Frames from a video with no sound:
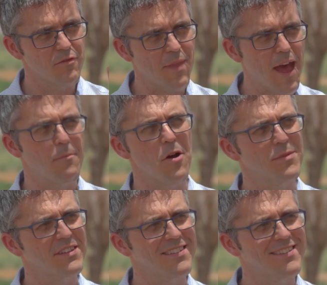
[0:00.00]
that
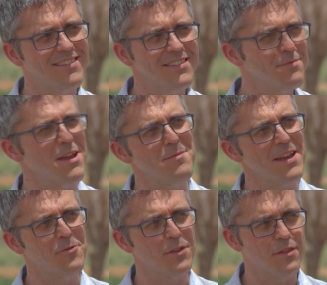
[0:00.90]
moment in
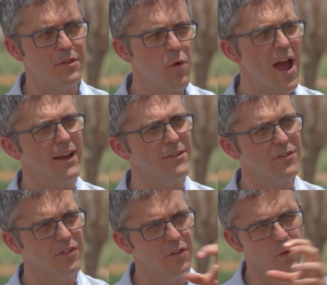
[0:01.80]
Tamimi with the
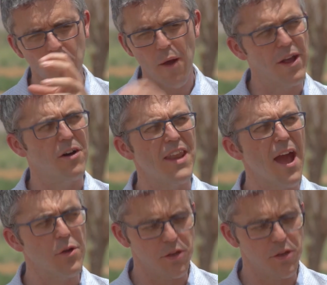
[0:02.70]
wax to where we are now,